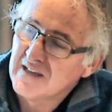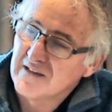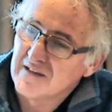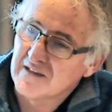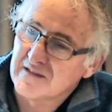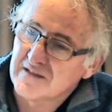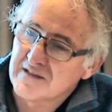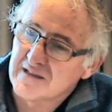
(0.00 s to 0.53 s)

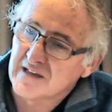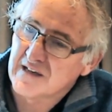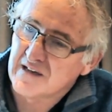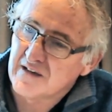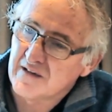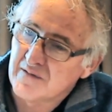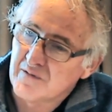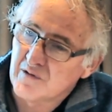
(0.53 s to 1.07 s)
that
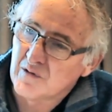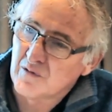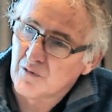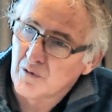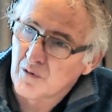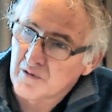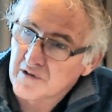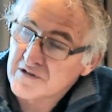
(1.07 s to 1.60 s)
the
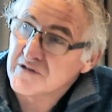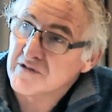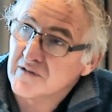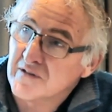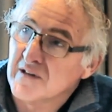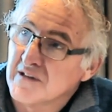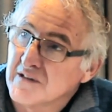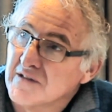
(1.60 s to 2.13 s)
law
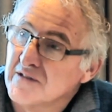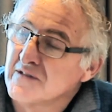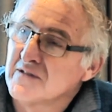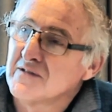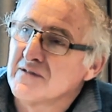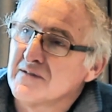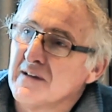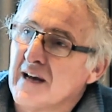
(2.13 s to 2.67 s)

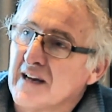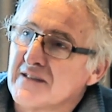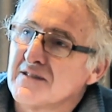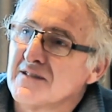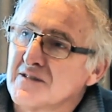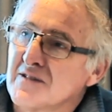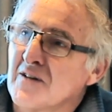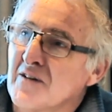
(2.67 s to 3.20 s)
is
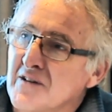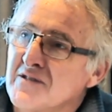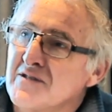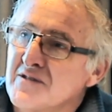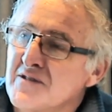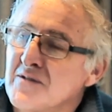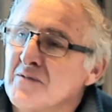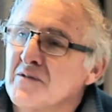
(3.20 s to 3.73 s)

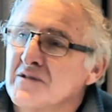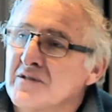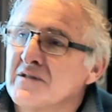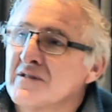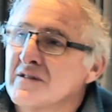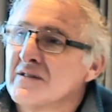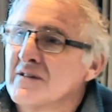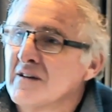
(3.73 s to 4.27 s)
exercised to
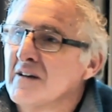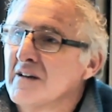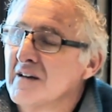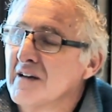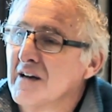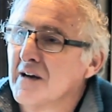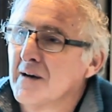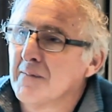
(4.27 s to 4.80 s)
its
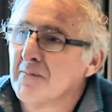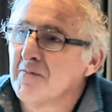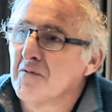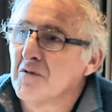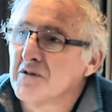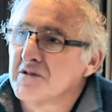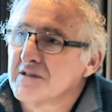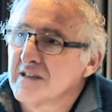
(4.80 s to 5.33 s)

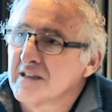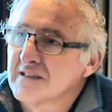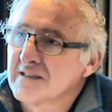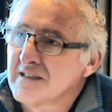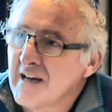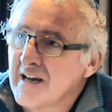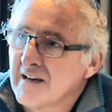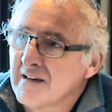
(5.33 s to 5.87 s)
fullest
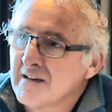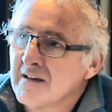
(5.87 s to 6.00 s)
extent.